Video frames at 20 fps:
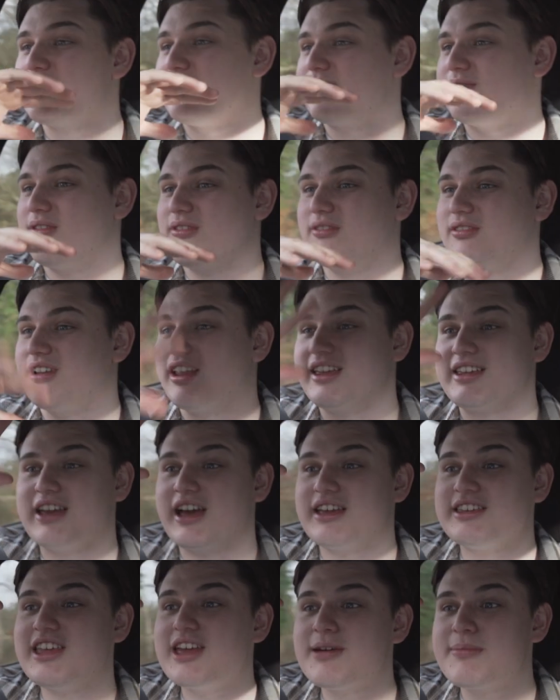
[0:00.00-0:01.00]
like
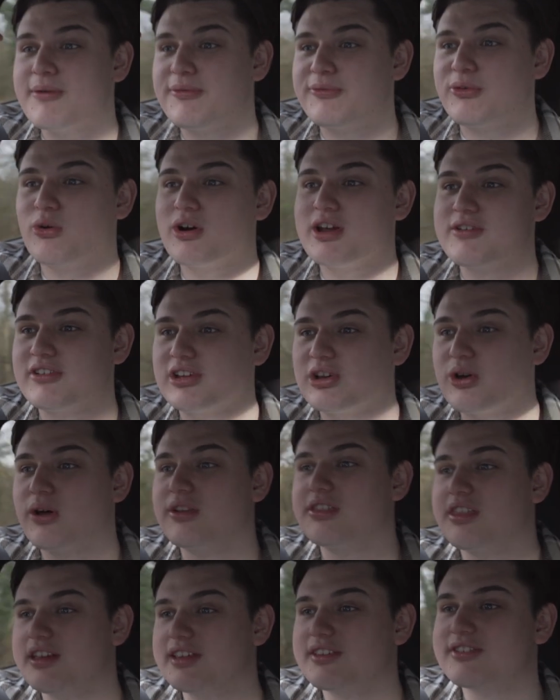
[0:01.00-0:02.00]
a year before I even
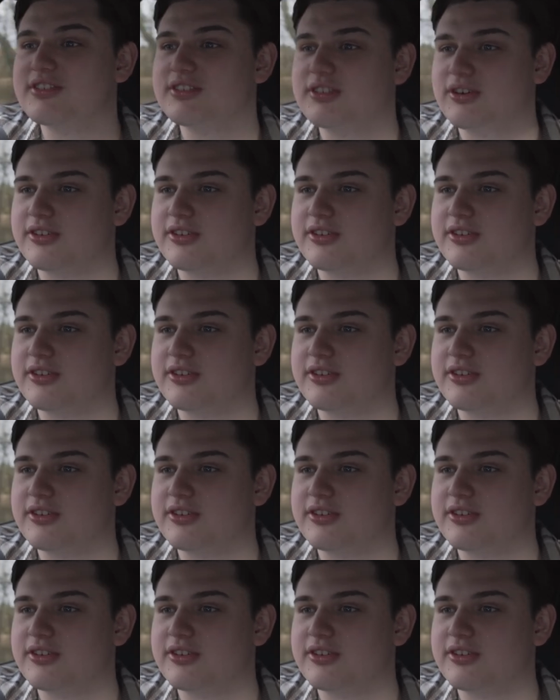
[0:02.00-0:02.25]
got this,